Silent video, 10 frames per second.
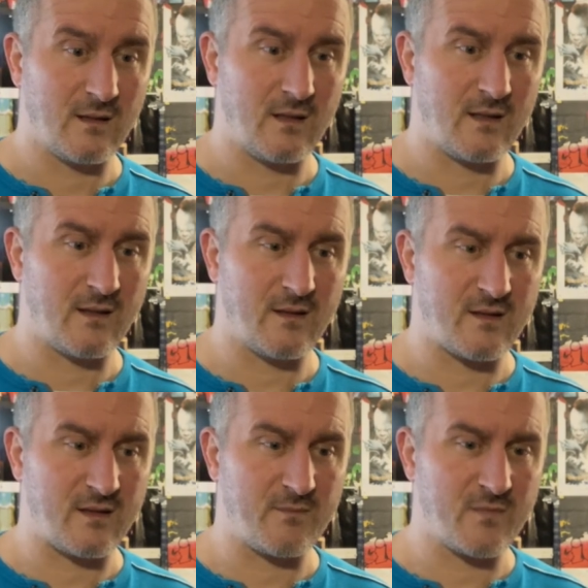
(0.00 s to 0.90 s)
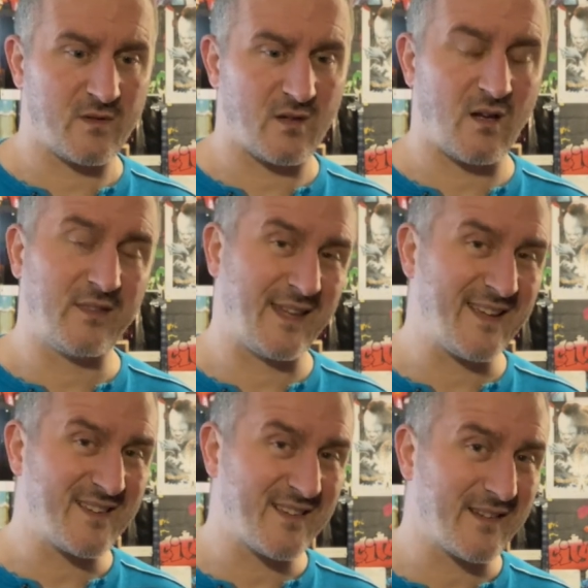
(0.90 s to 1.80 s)
It seems
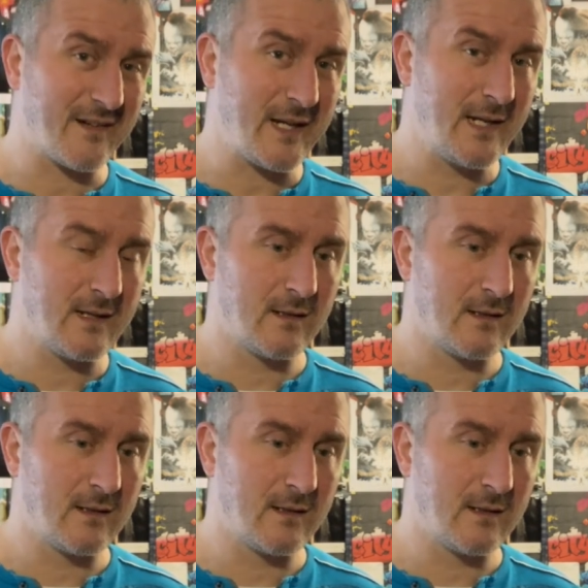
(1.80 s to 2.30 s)
unnecessary.